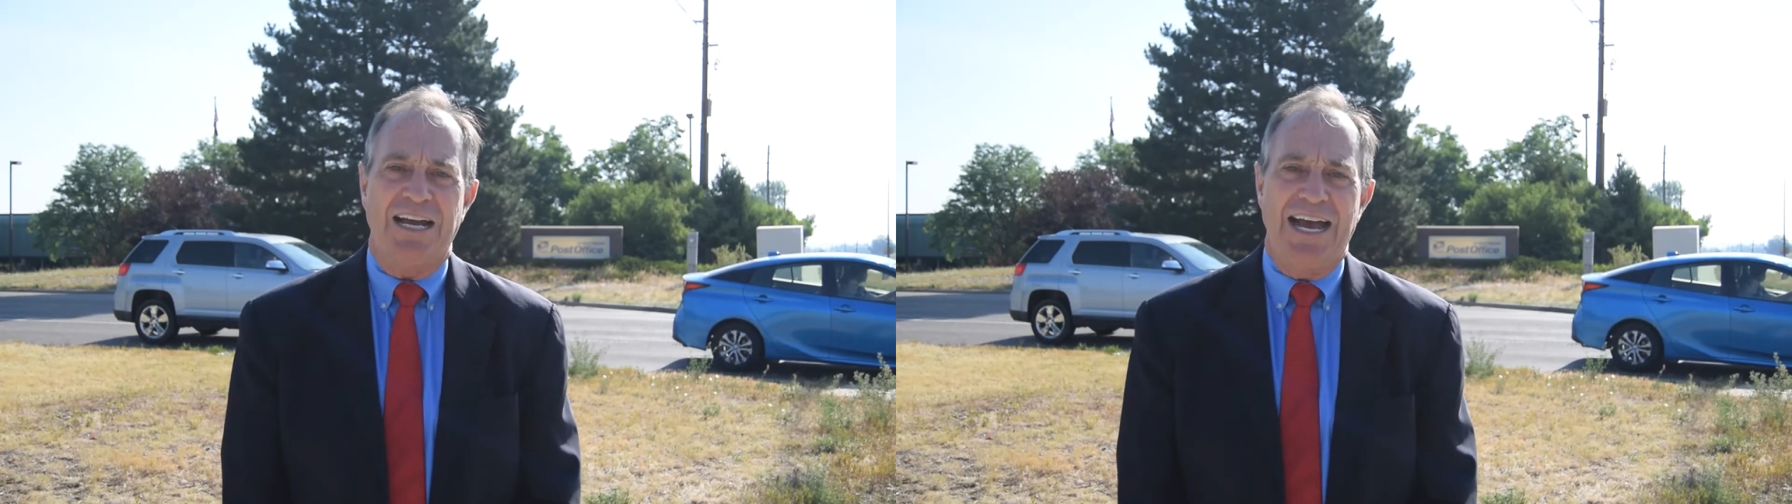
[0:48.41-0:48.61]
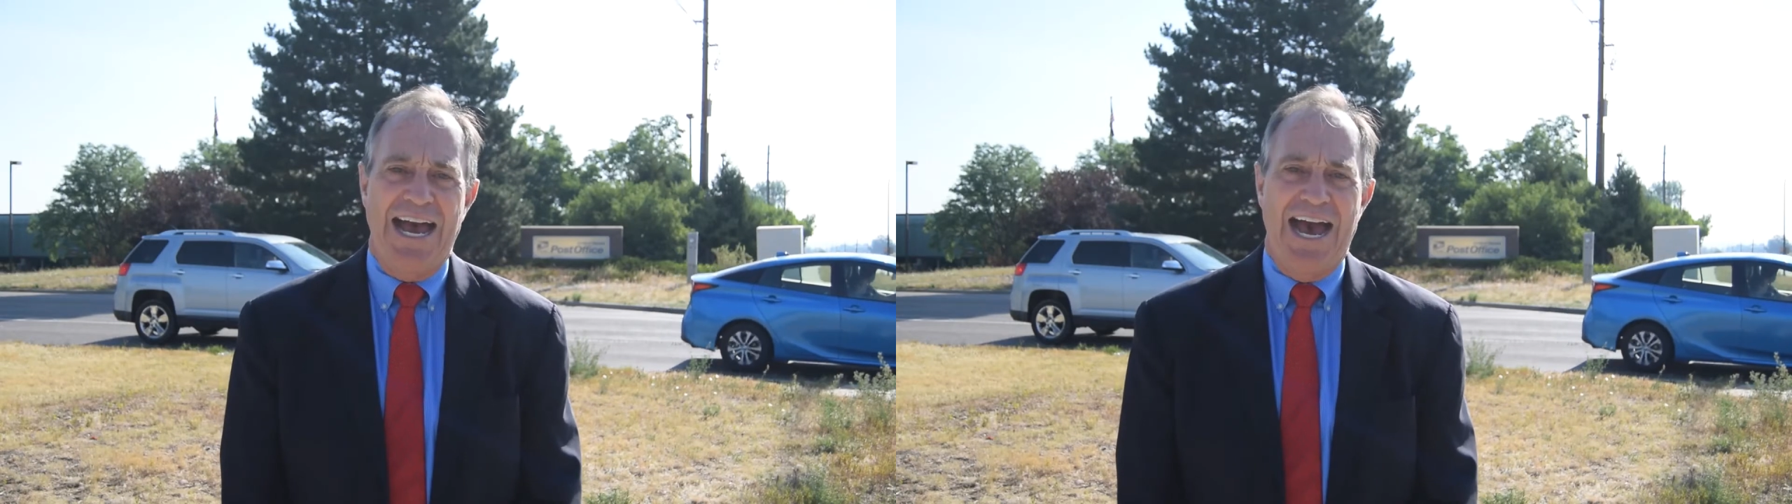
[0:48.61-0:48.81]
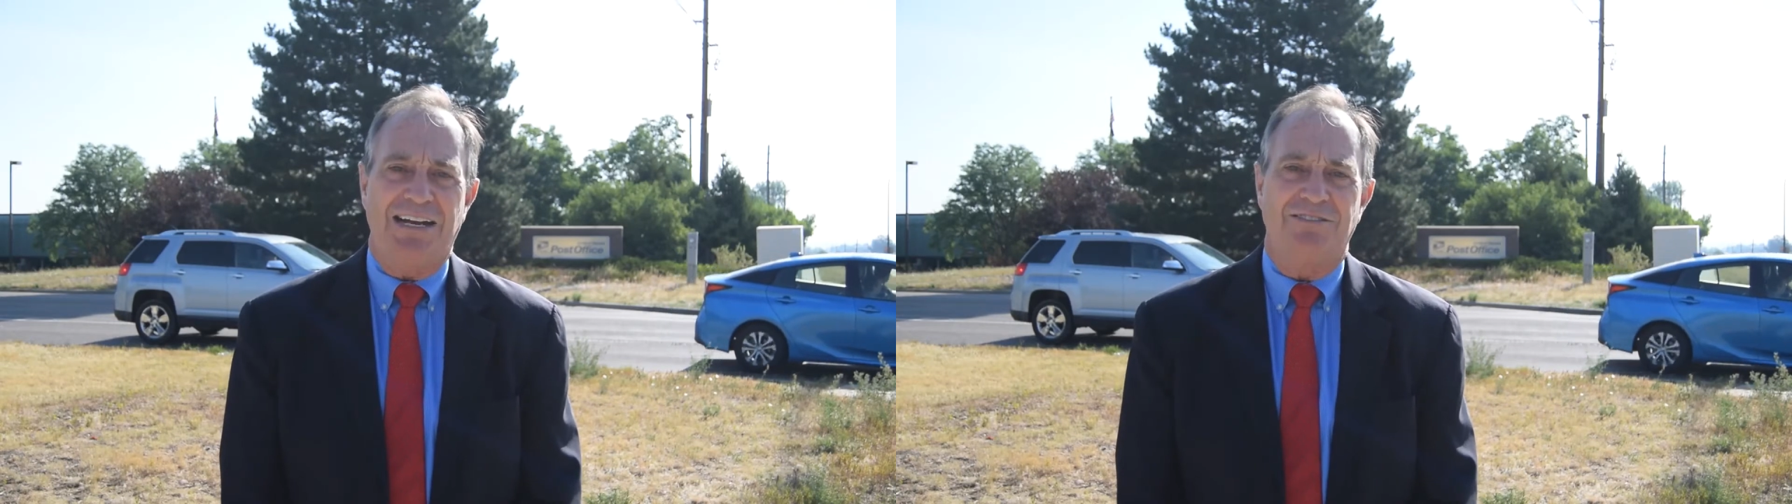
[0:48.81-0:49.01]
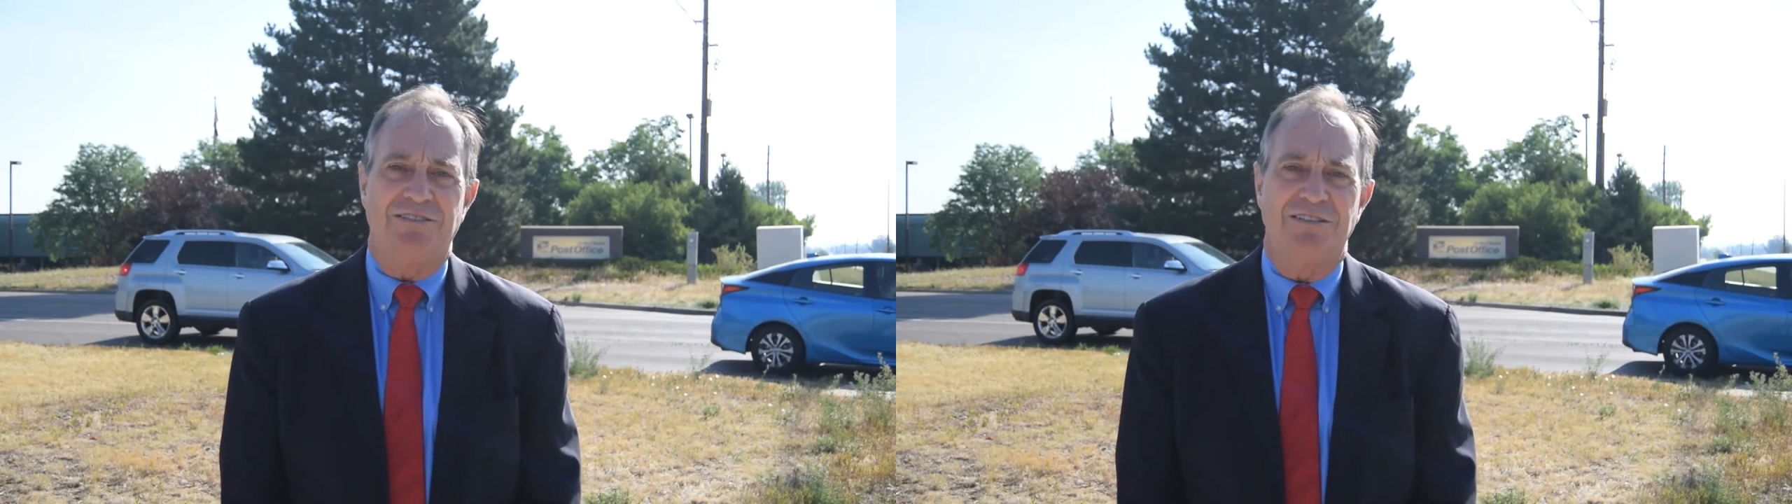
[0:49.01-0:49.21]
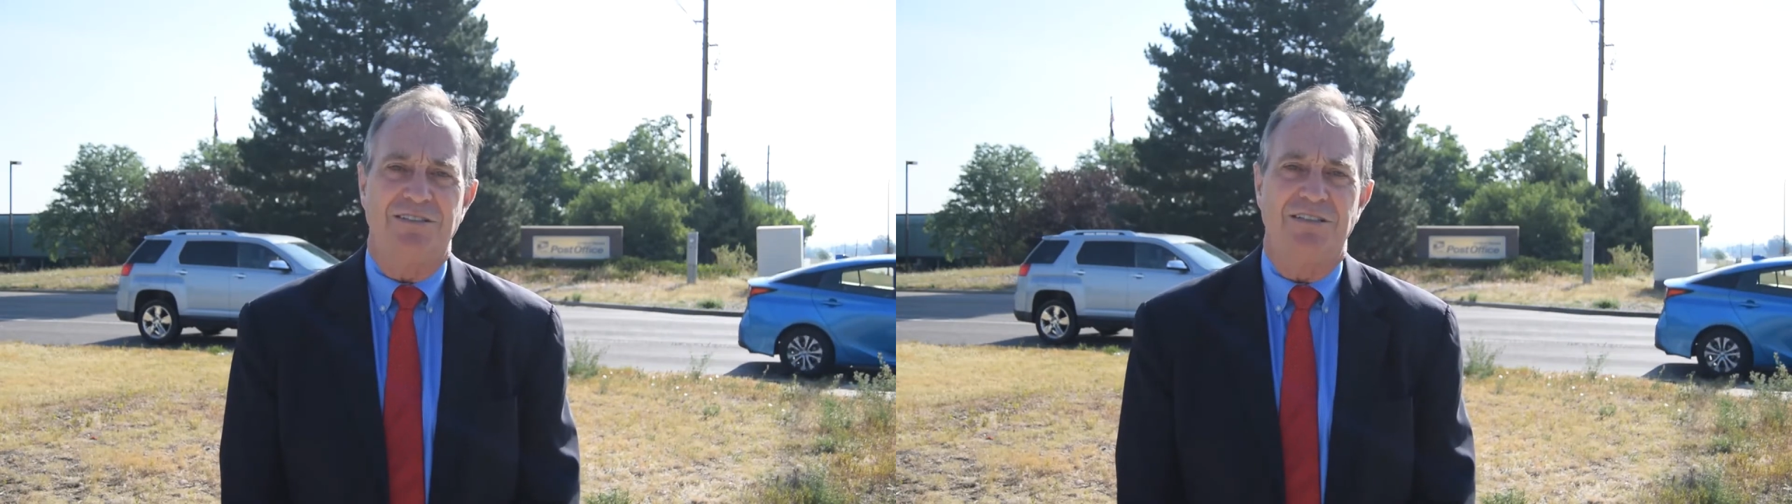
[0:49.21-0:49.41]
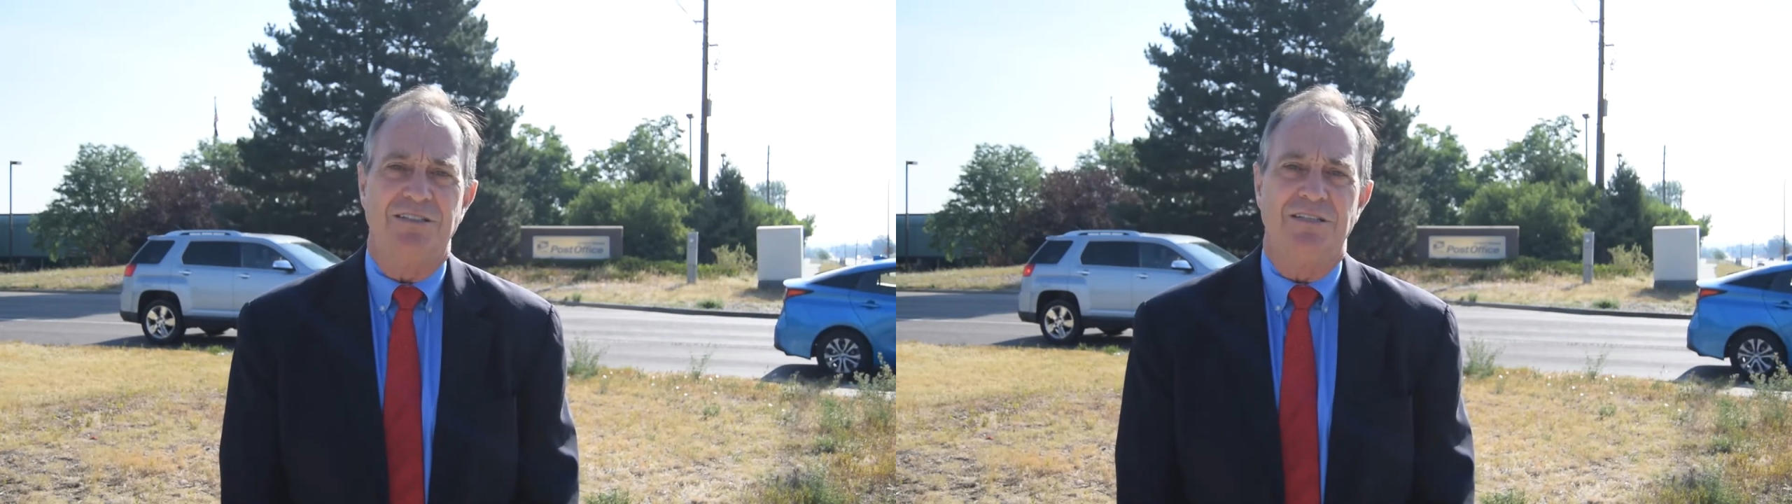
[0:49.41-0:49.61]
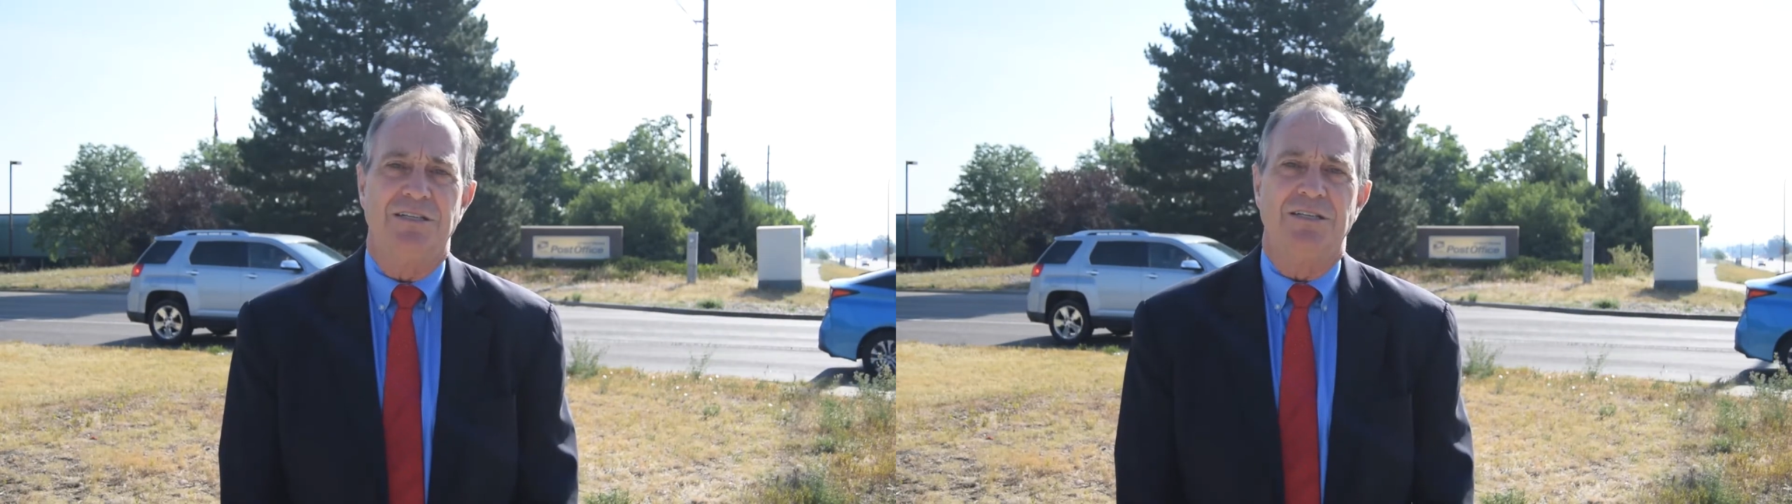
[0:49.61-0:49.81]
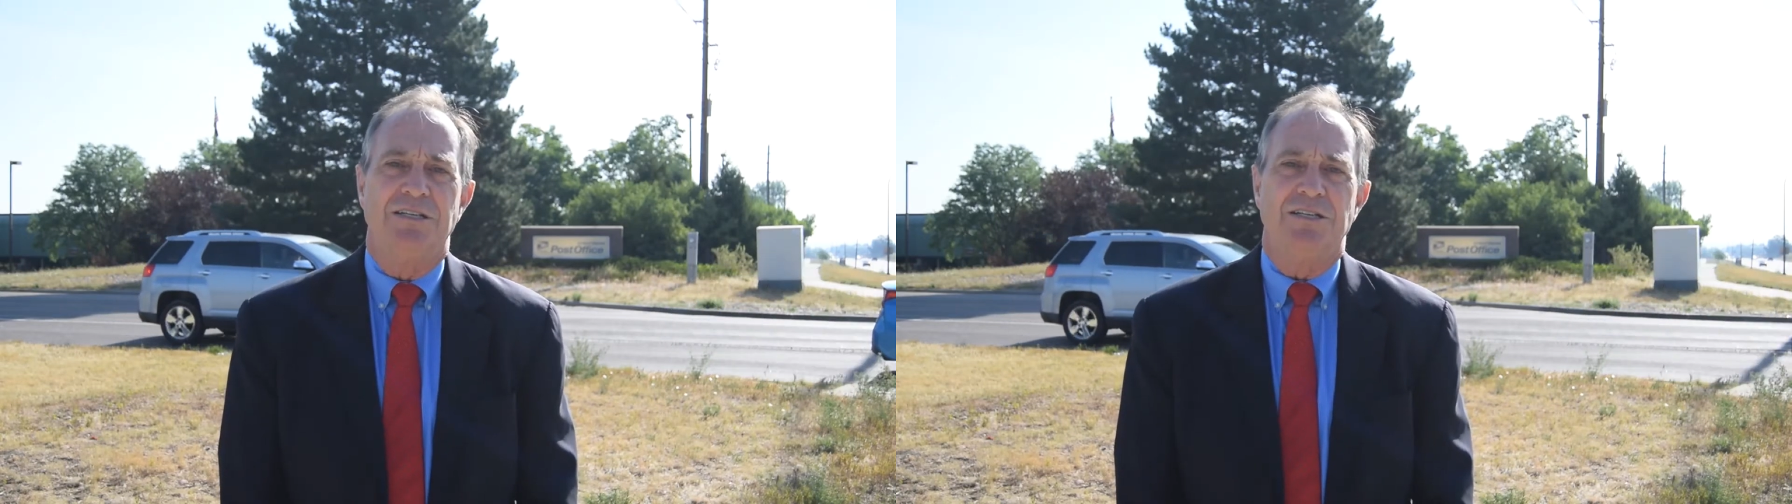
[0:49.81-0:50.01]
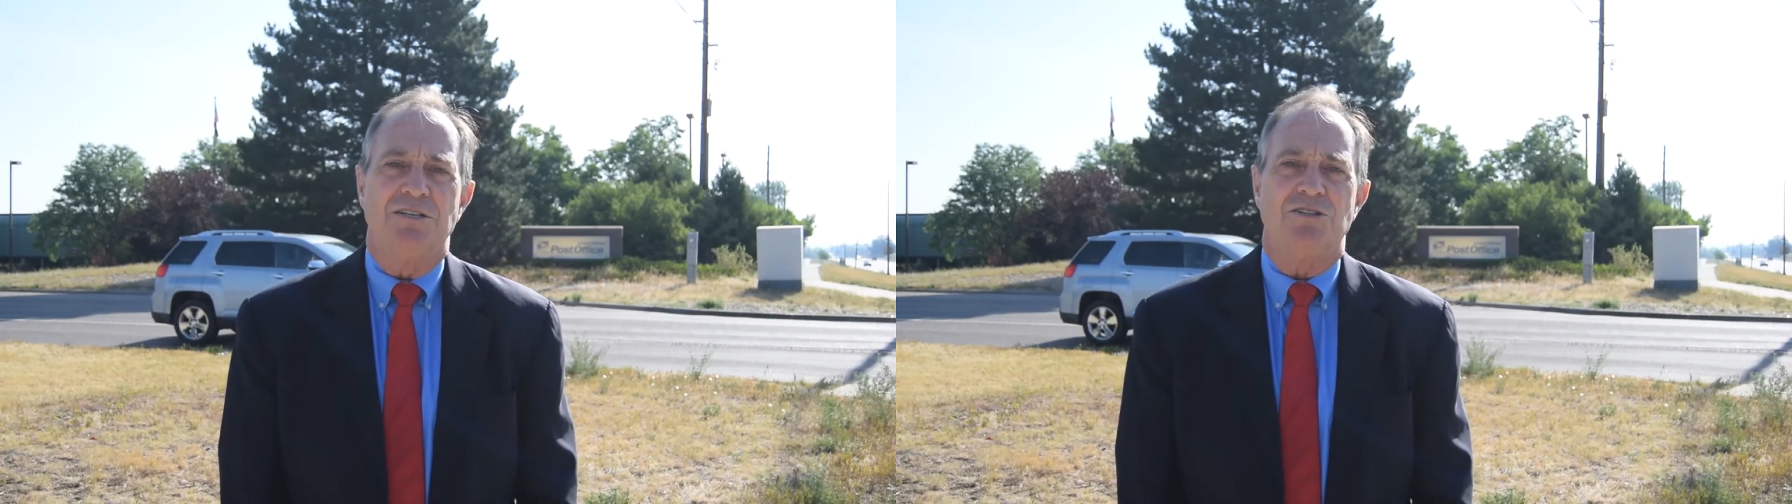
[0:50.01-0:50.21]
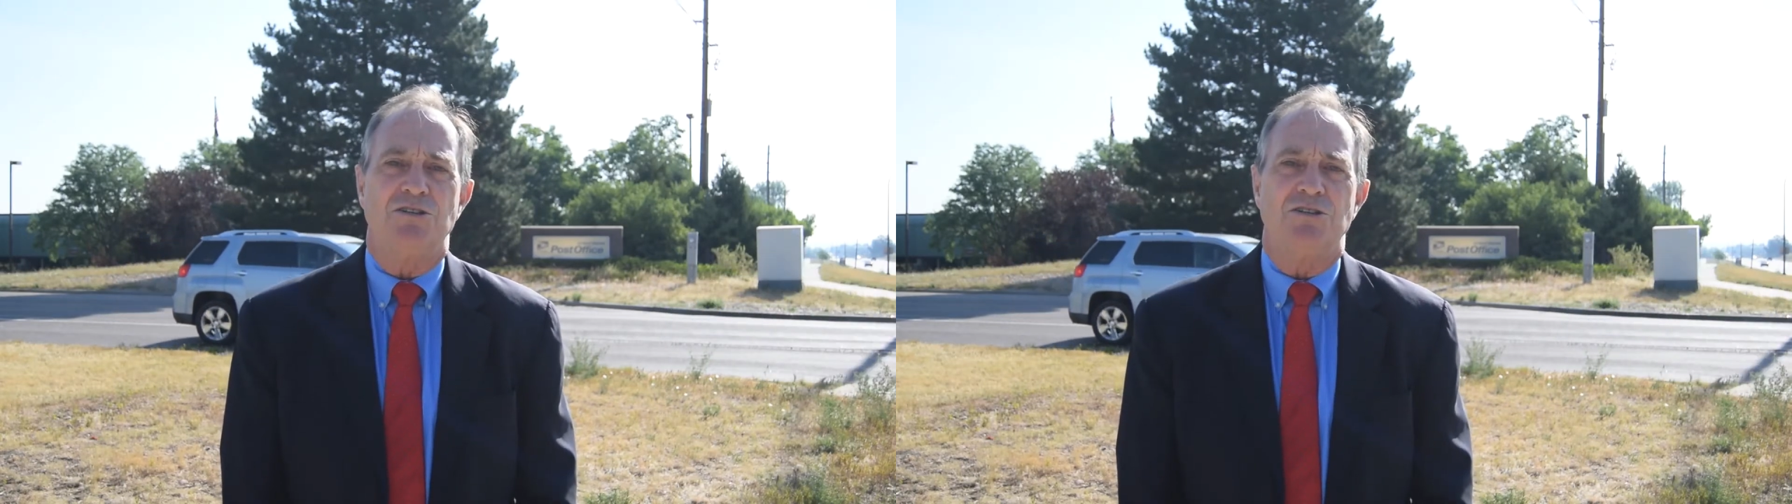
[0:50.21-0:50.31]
Act